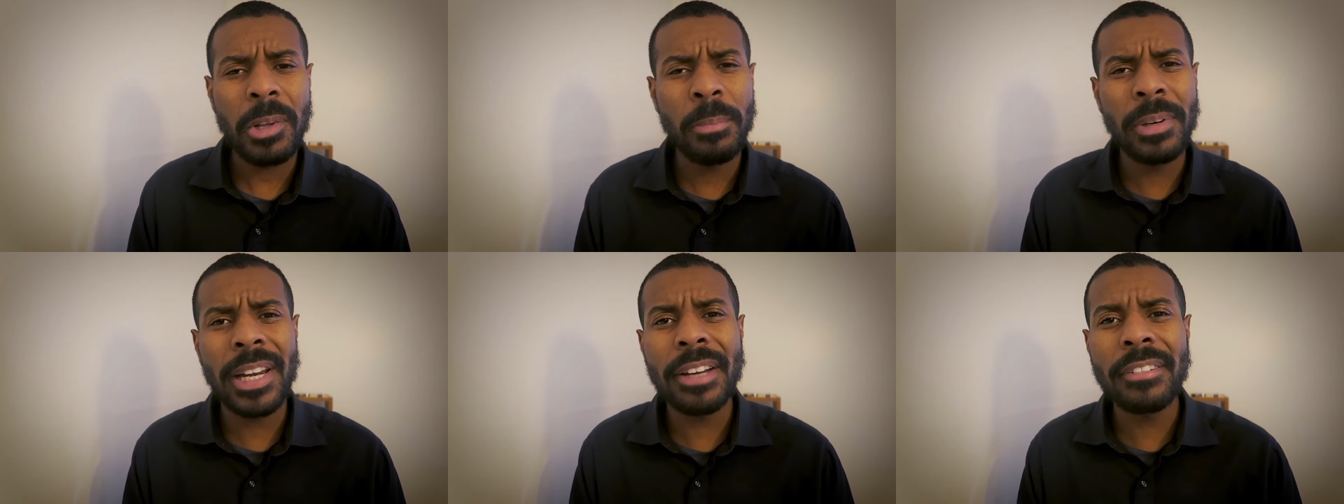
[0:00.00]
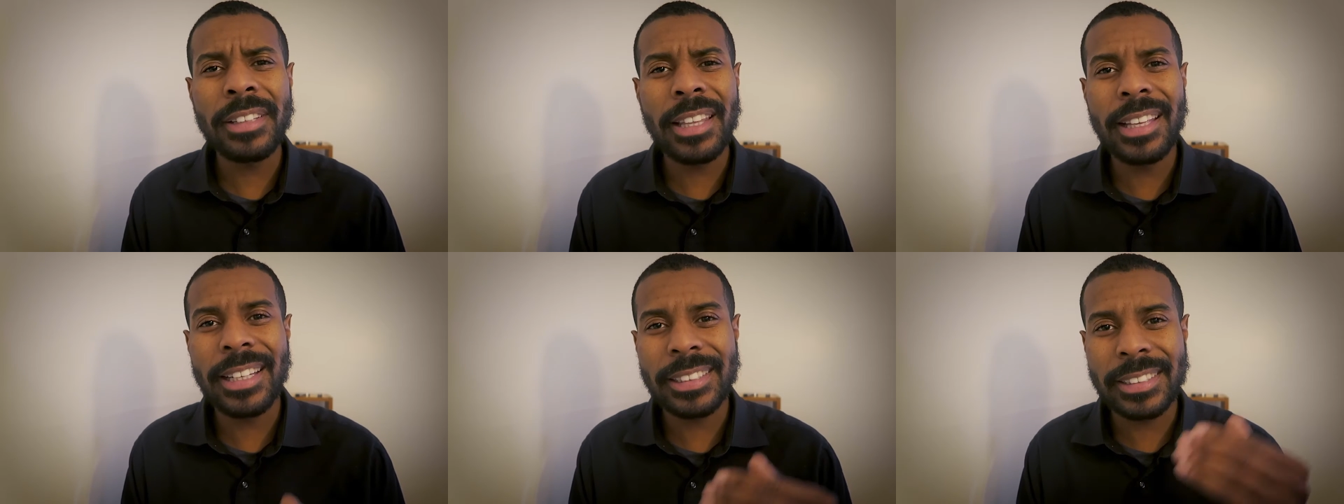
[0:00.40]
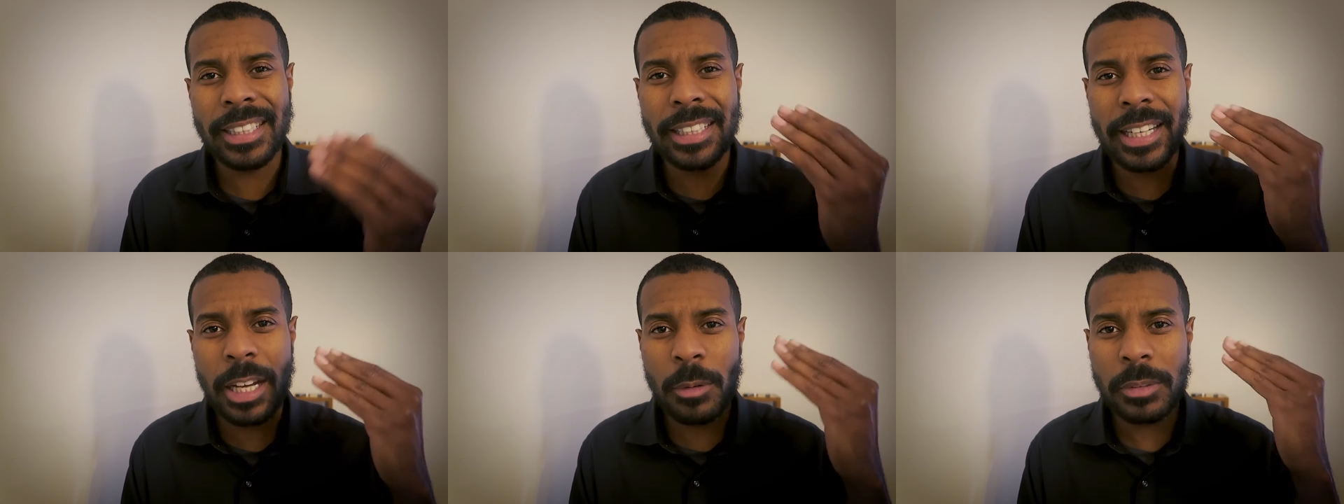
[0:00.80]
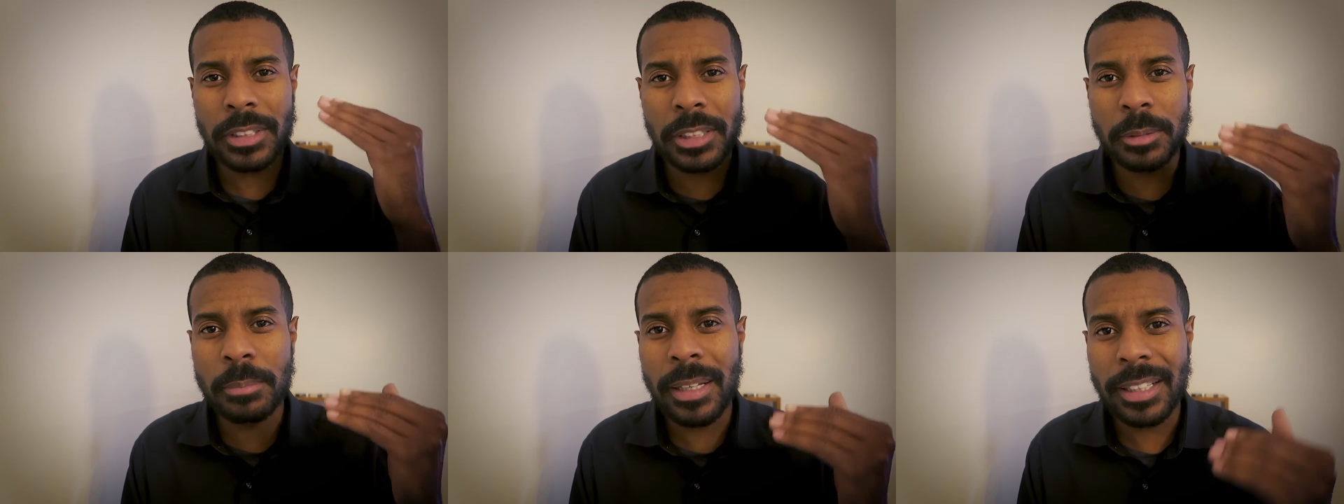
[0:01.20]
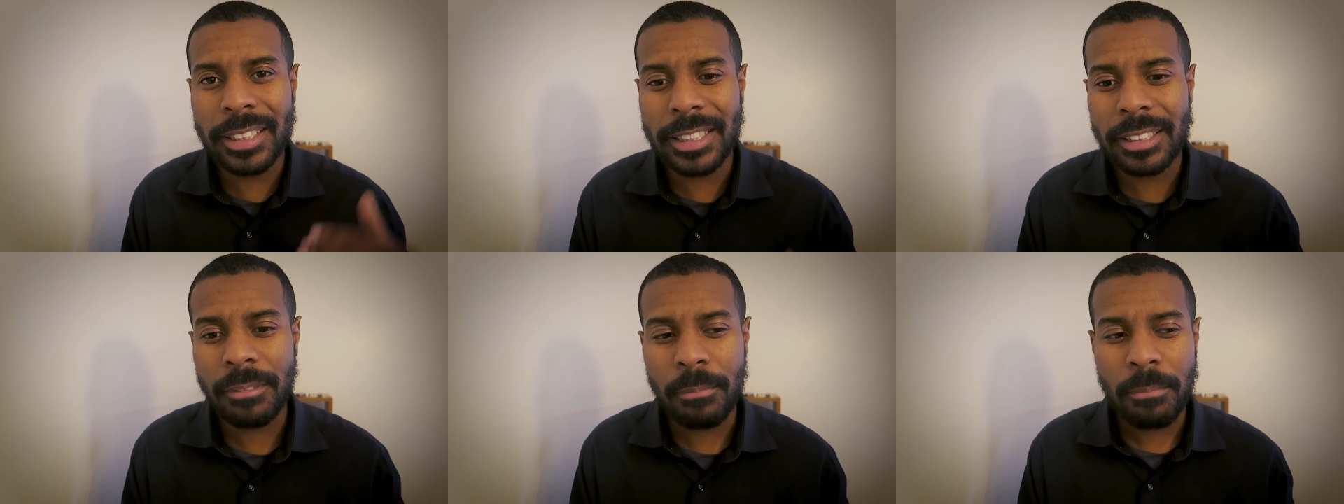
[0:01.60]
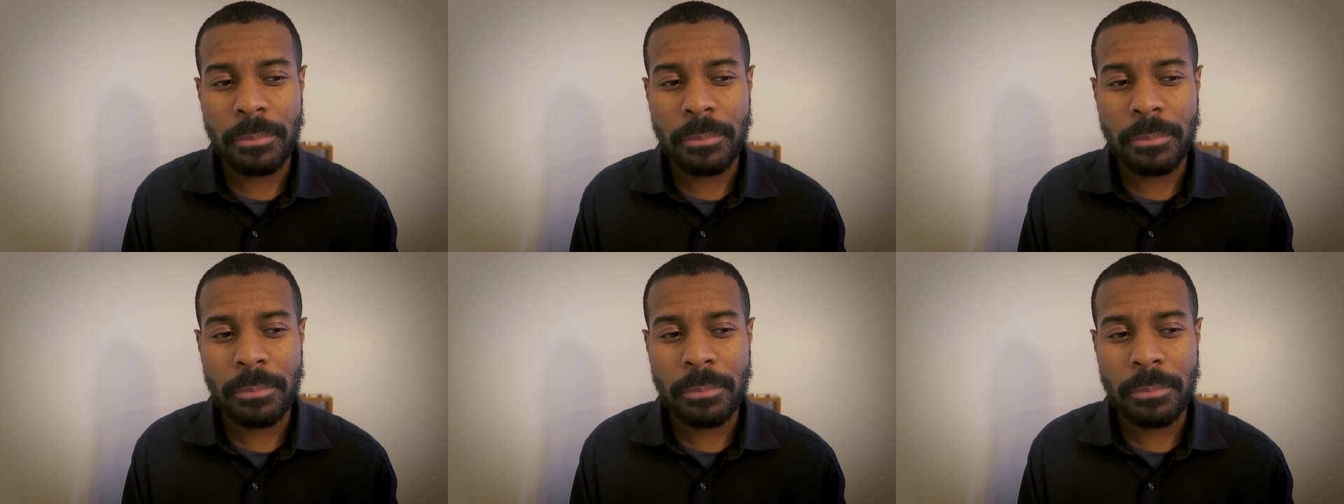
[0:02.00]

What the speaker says: but everything I said I was smelling